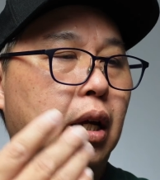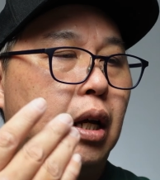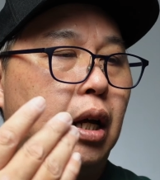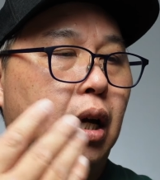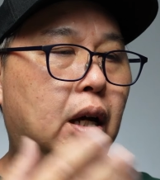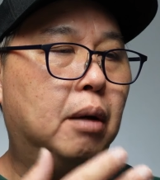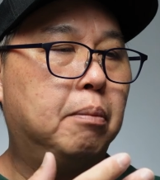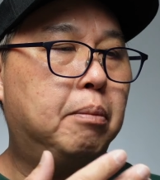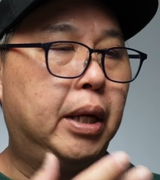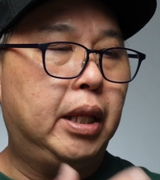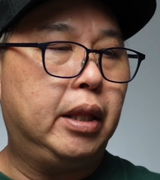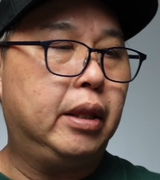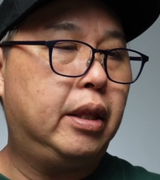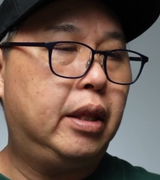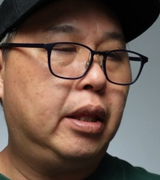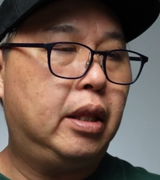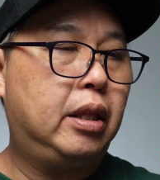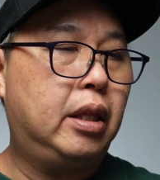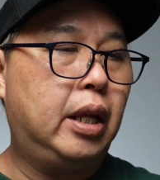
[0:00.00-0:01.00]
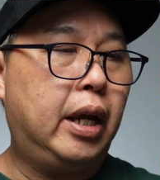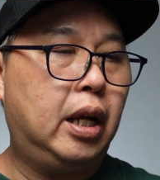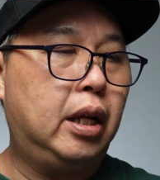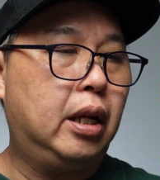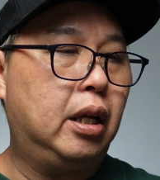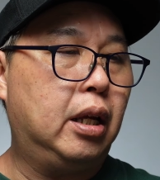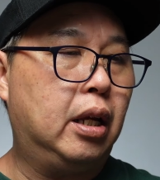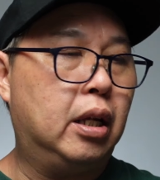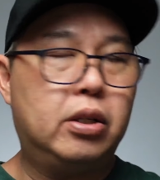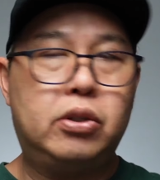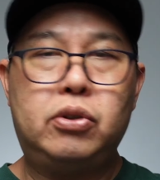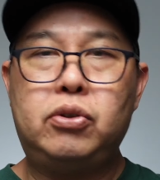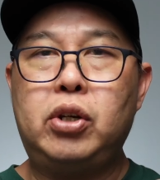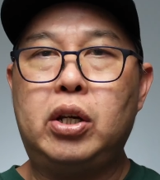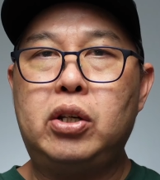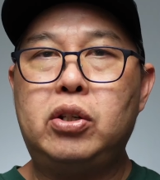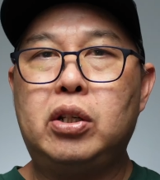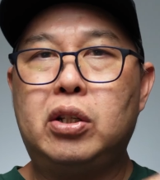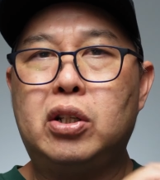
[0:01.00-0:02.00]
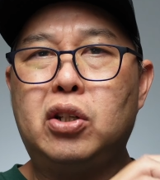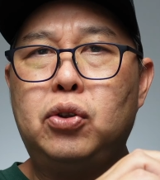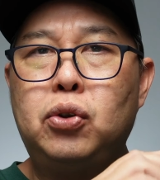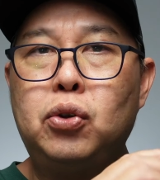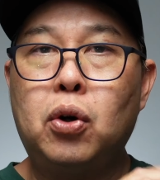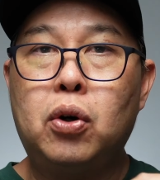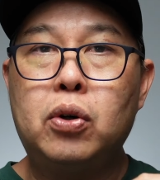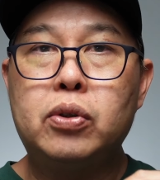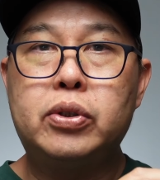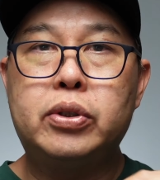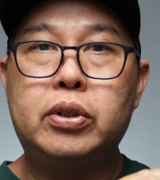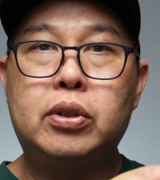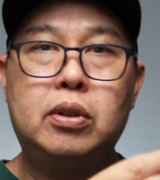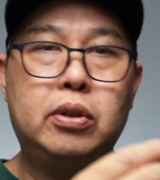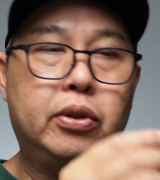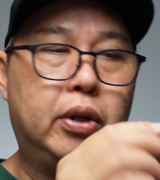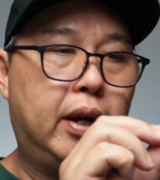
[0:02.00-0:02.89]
but that is changing the nozzle.